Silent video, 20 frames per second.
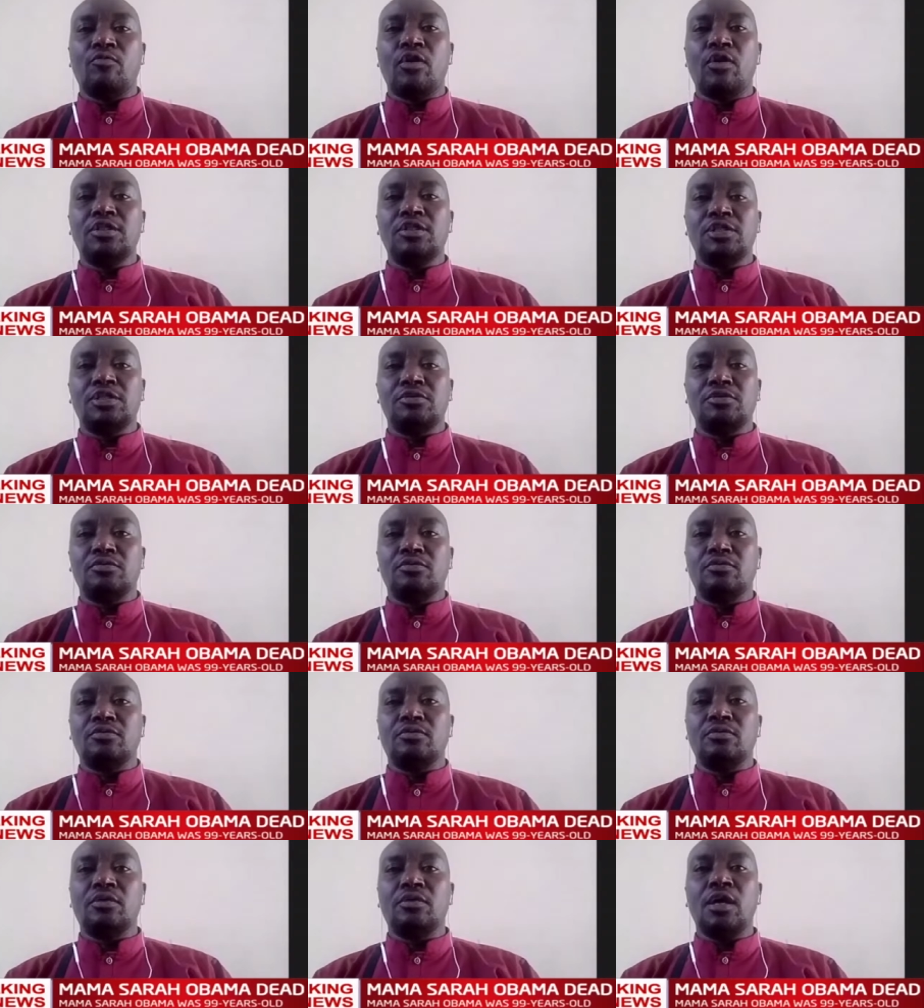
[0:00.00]
want
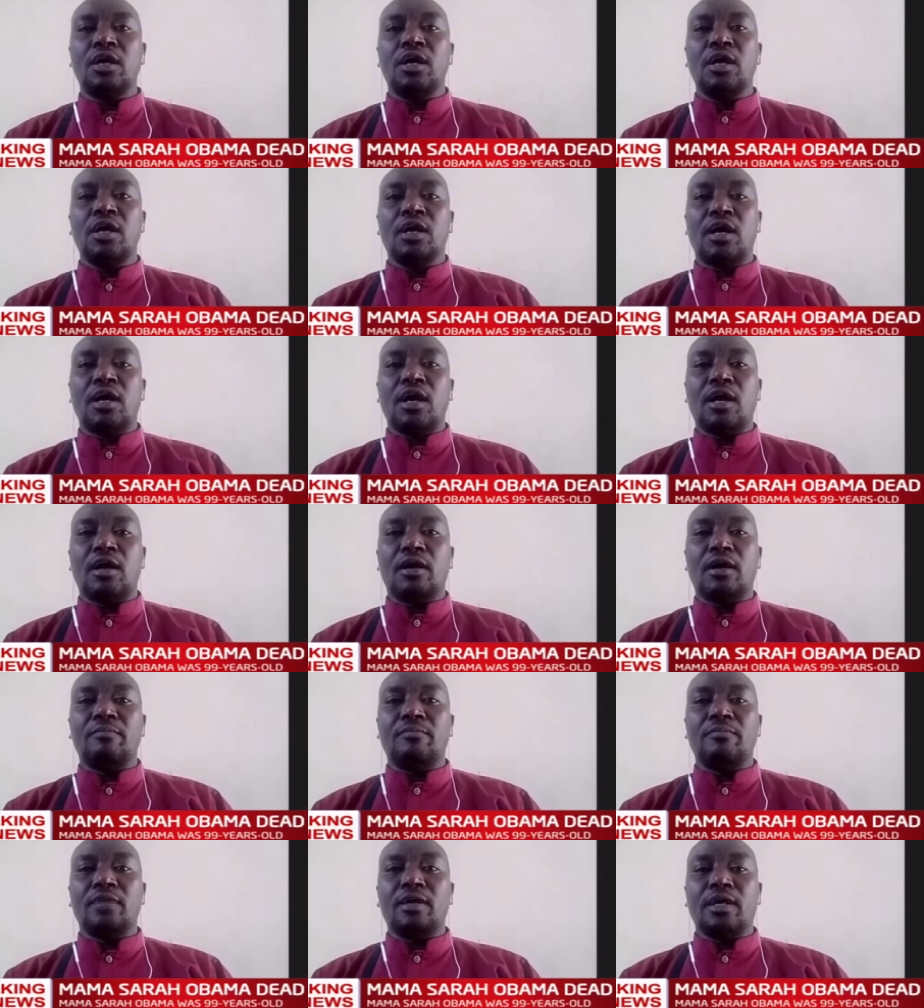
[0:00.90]
to,
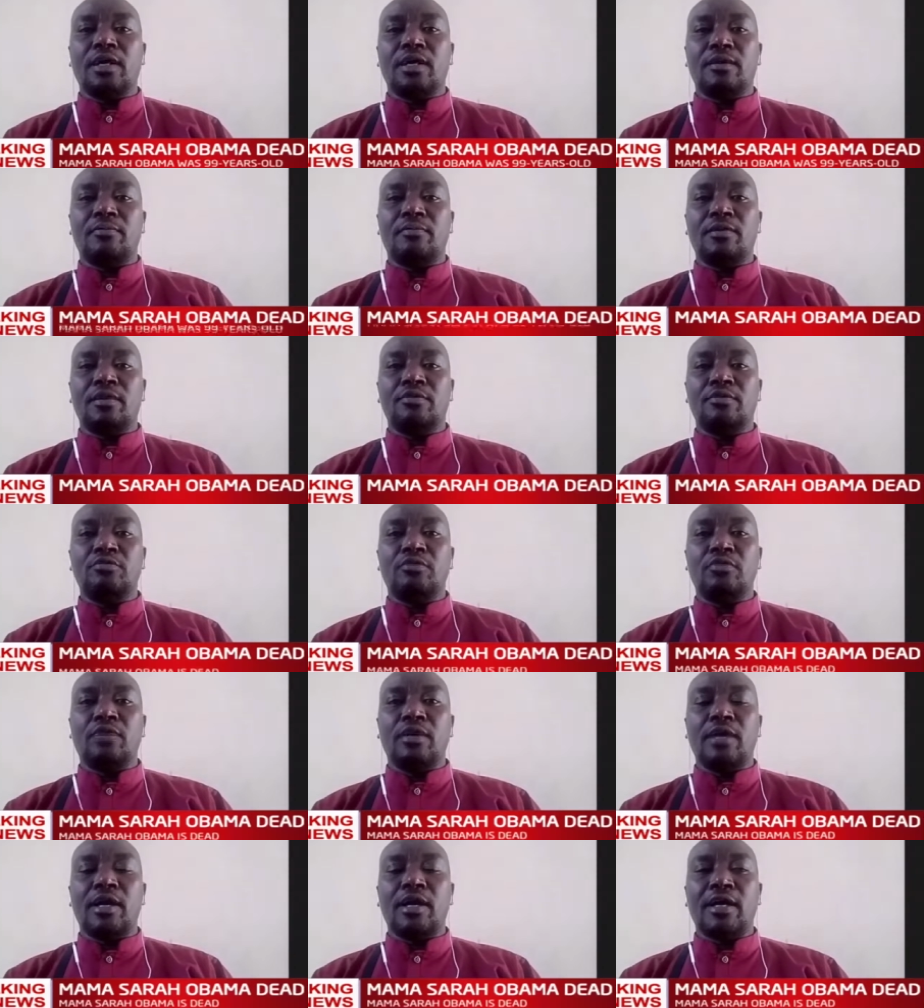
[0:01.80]
um, uh,
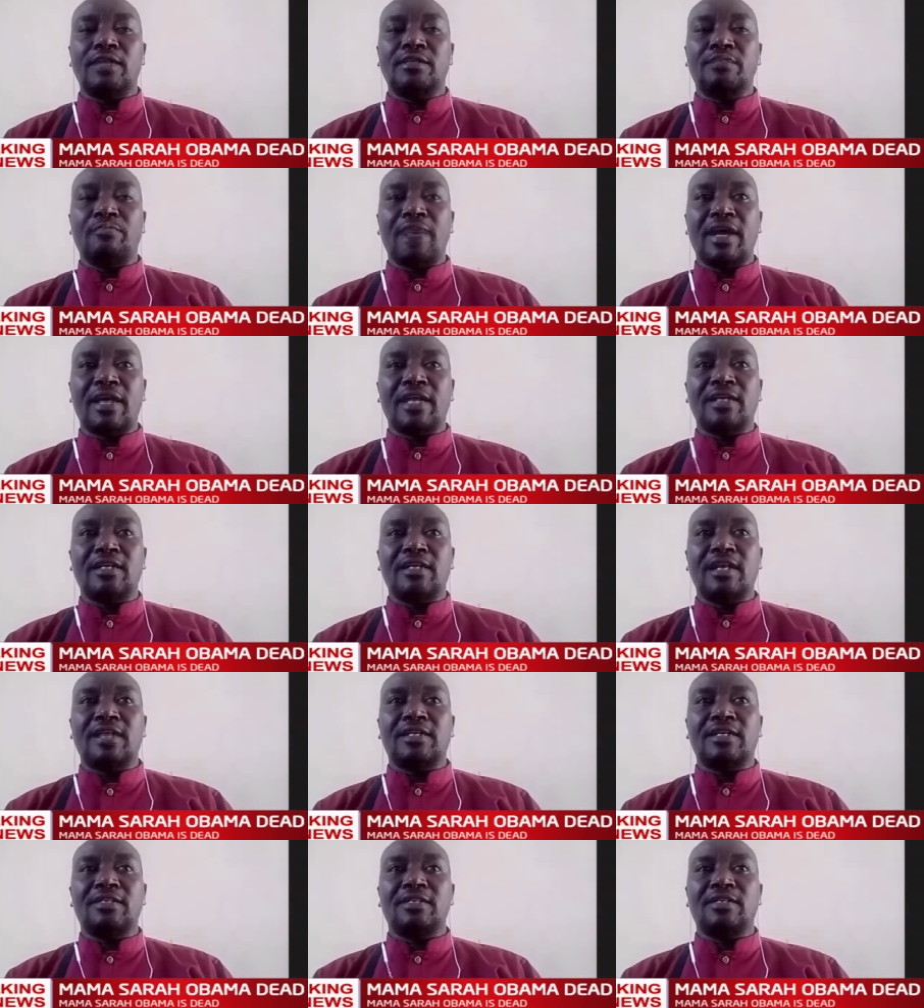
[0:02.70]
to expect
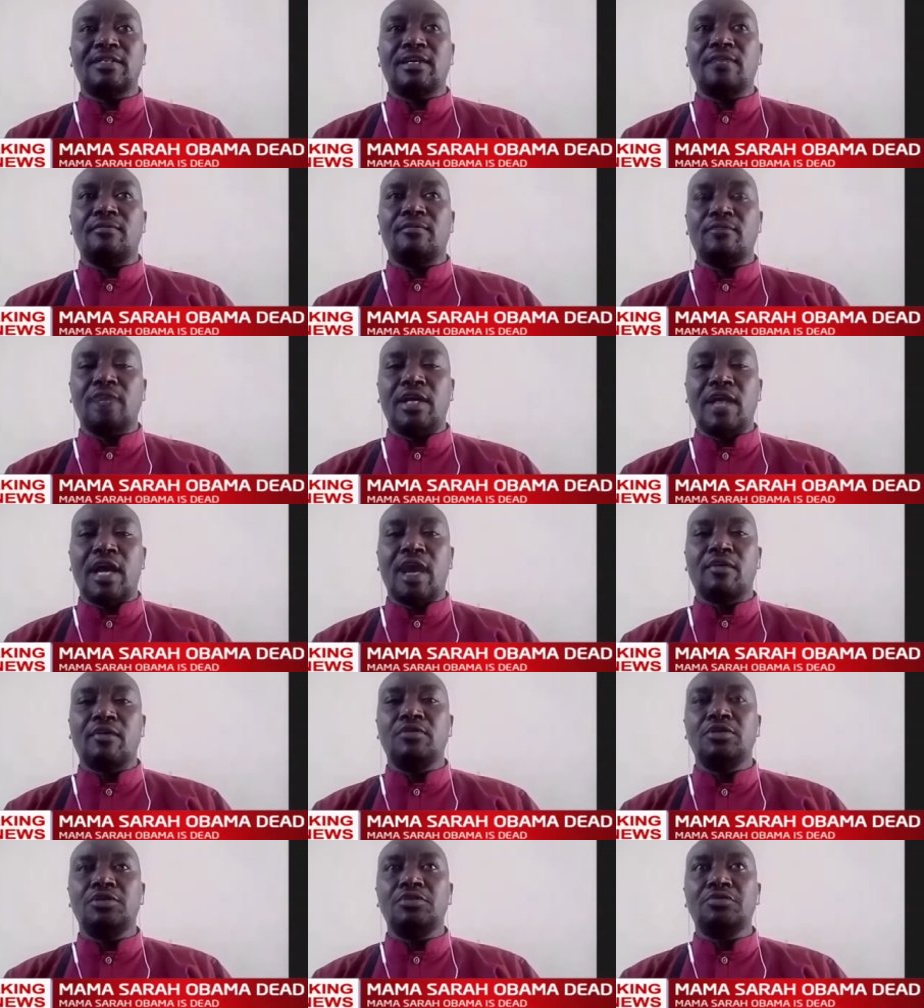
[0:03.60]
that we are
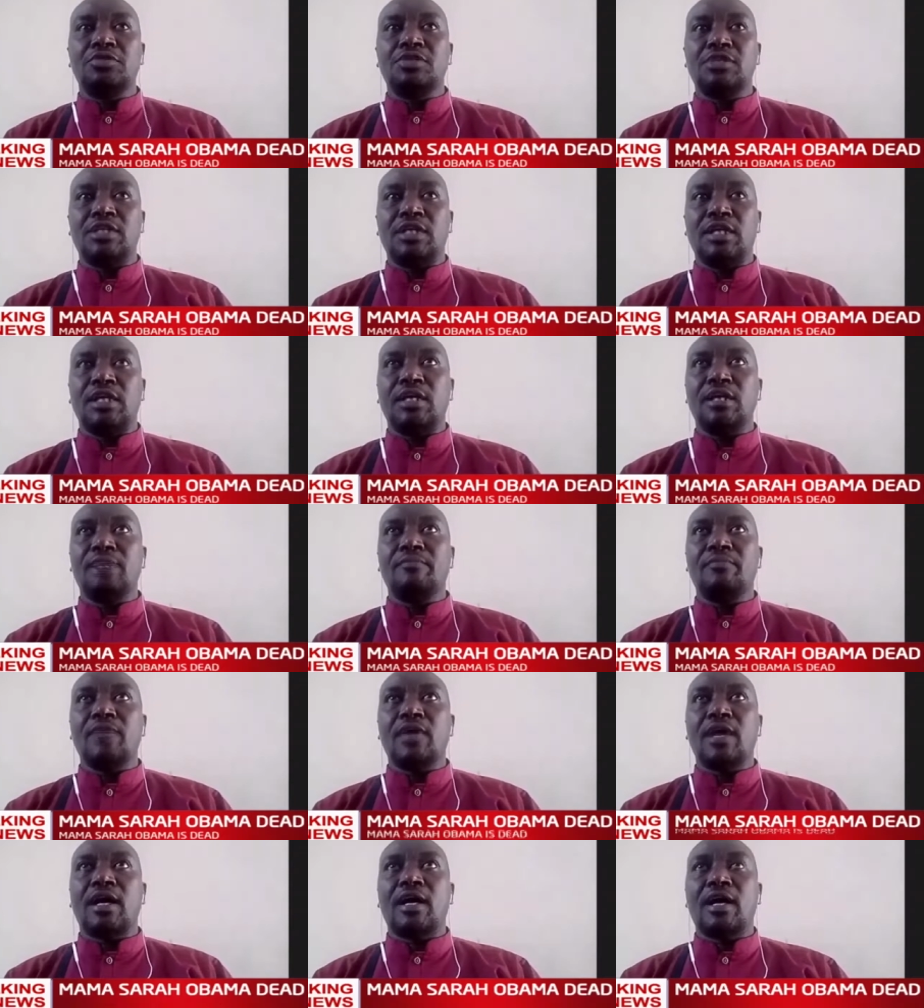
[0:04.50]
going to
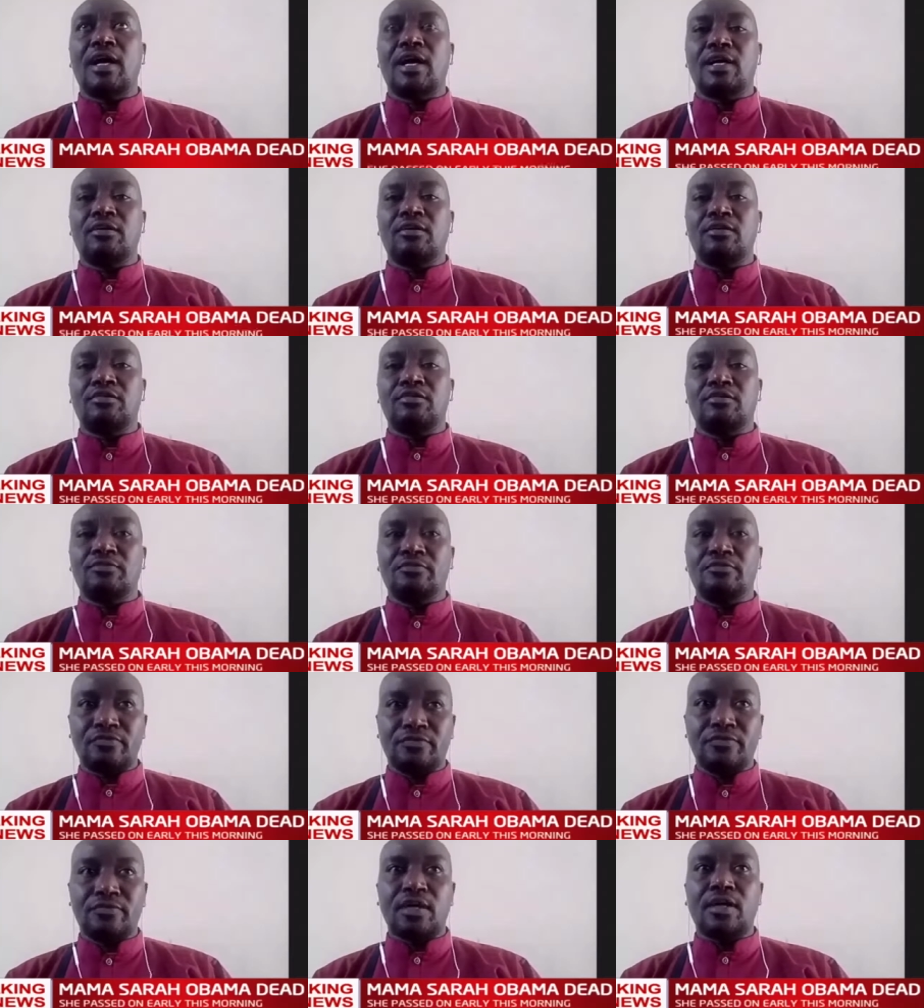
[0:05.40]
see uh, a lot of
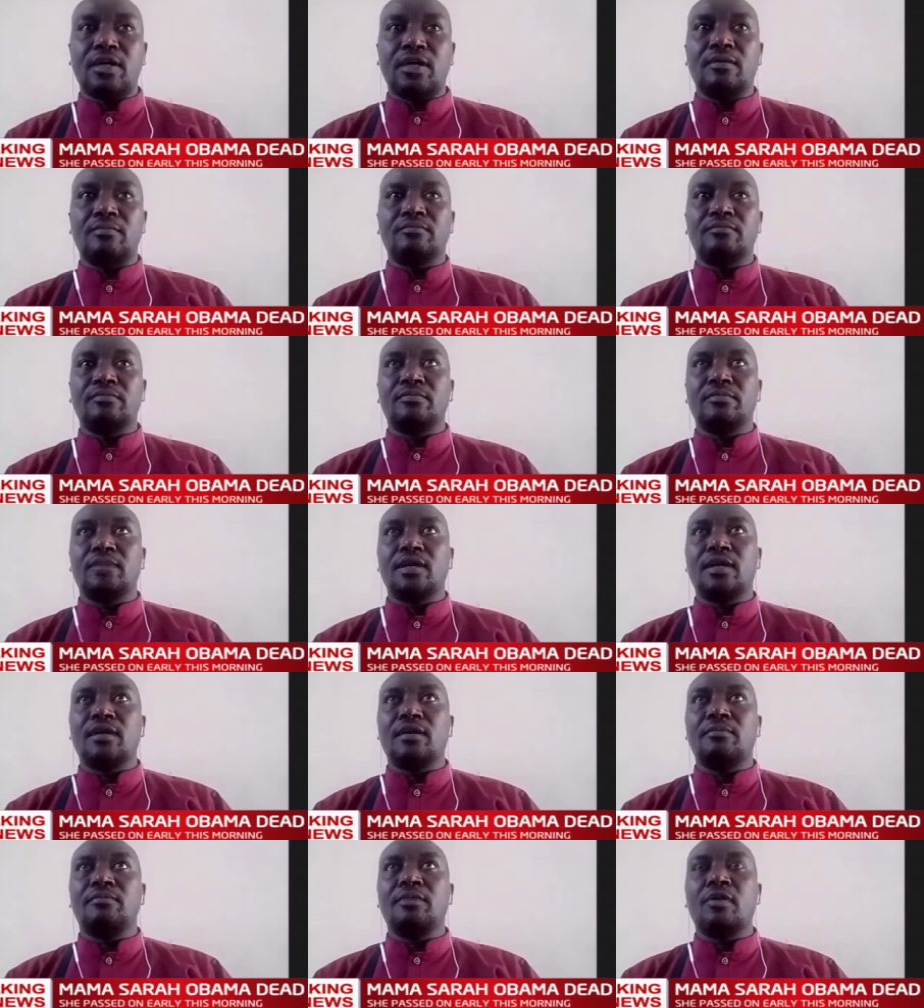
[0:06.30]
um,
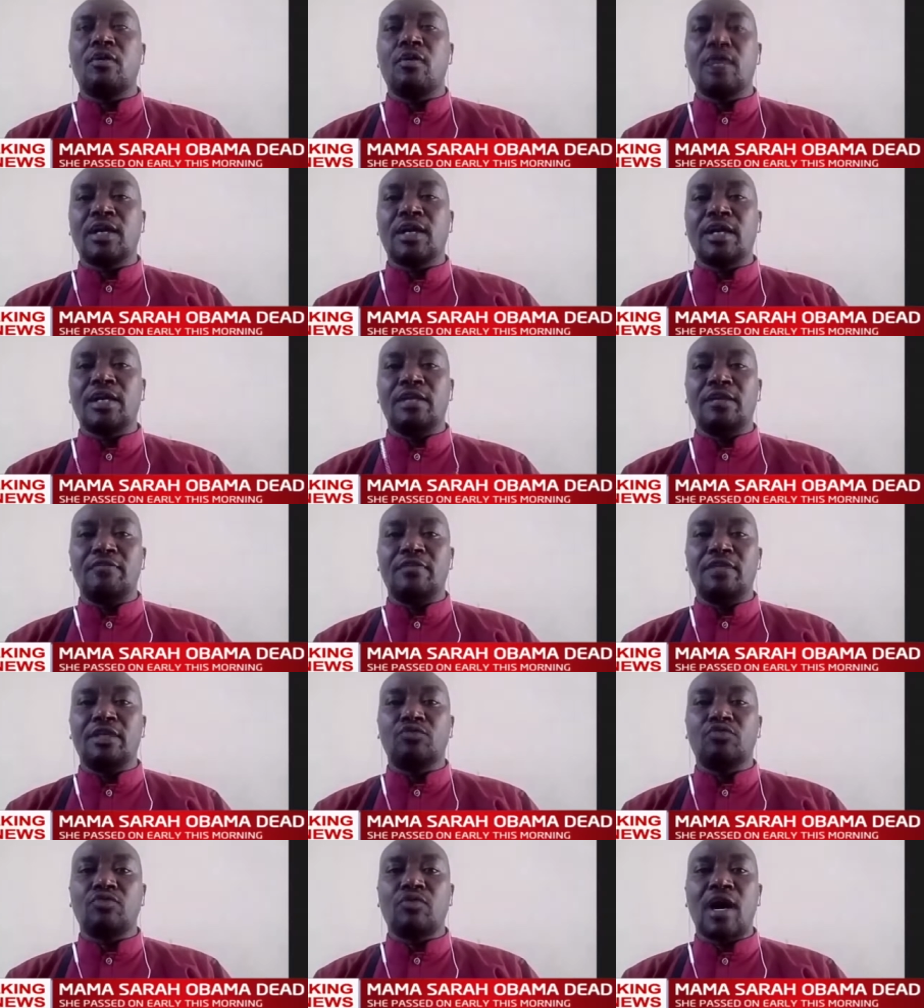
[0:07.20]
uh, honor
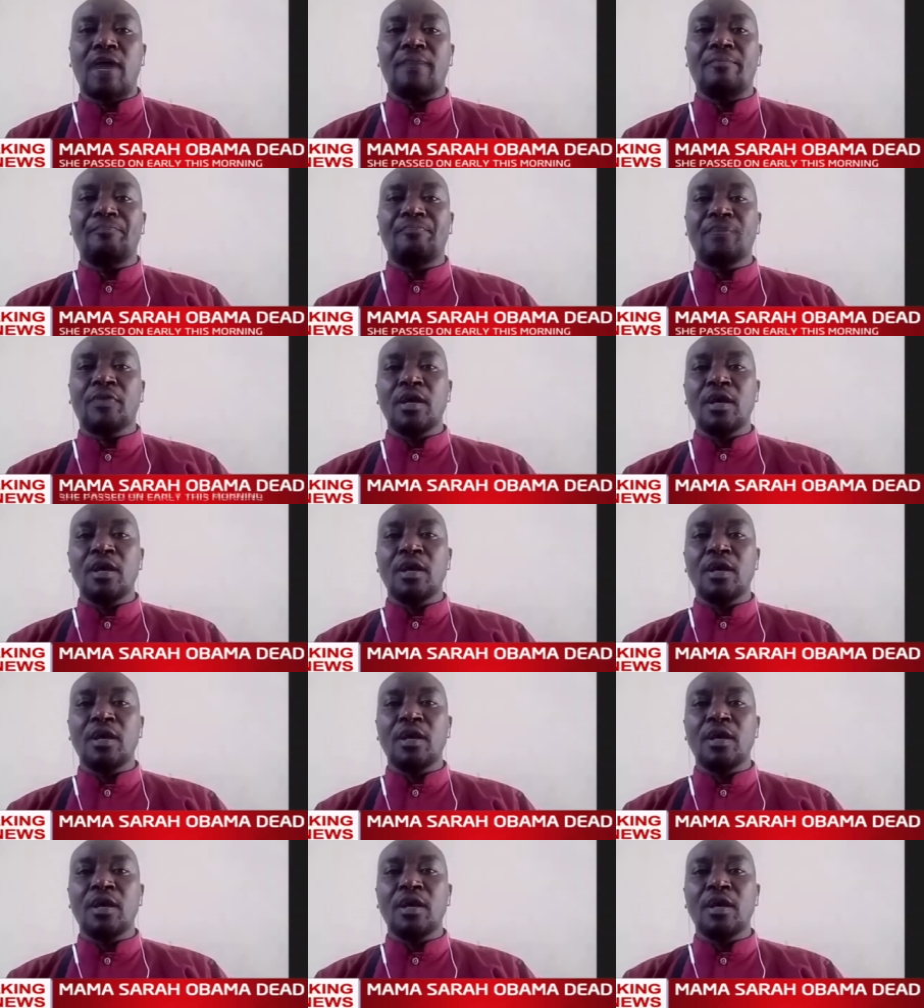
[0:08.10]
given to her.